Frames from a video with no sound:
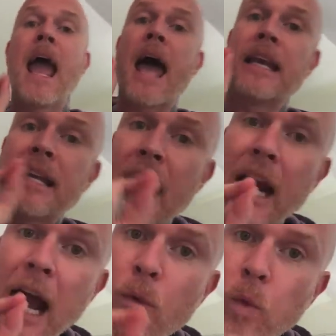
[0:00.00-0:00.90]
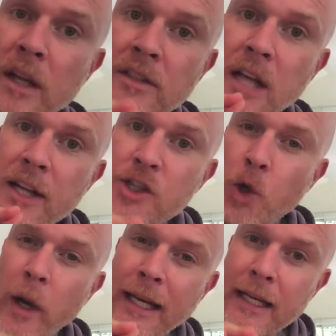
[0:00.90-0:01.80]
and yet I will not
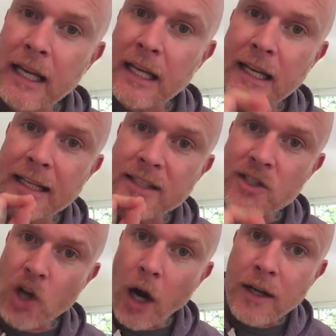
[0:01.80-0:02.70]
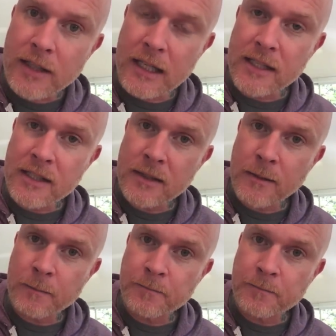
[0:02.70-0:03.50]
join it in its darkness